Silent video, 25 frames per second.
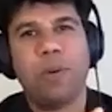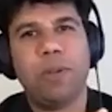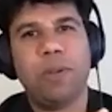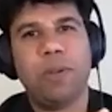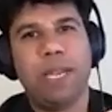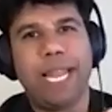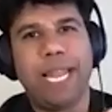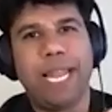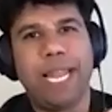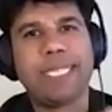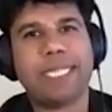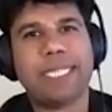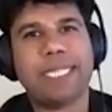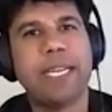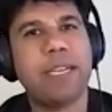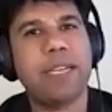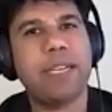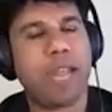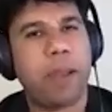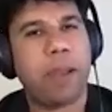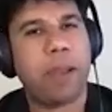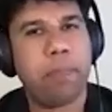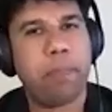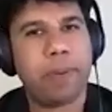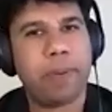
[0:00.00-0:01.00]
less than
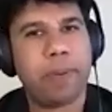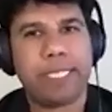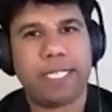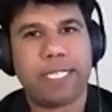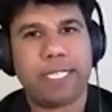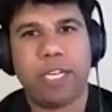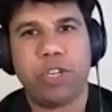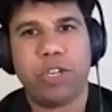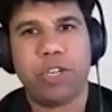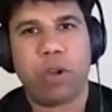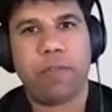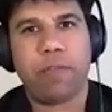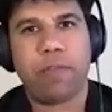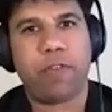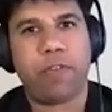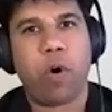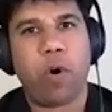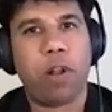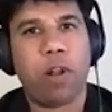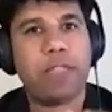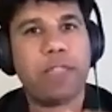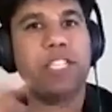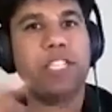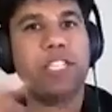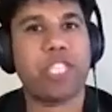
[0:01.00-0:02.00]
10% of all
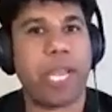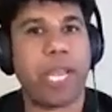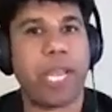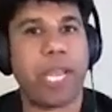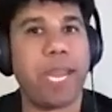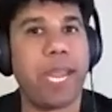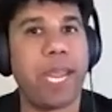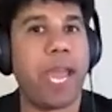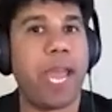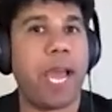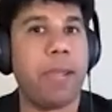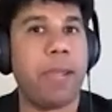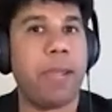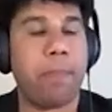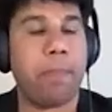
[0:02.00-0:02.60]
the Gen AI